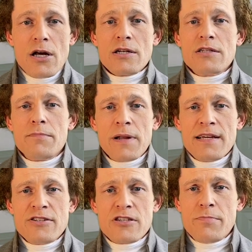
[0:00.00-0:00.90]
to
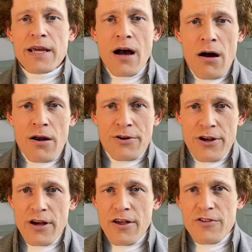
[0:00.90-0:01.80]
places beyond
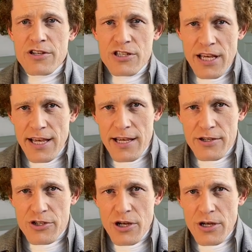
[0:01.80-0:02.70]
the
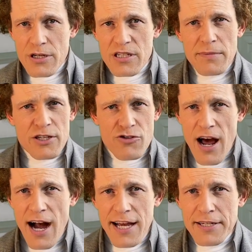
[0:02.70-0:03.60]
seas to be
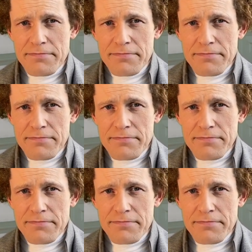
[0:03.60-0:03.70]
tried.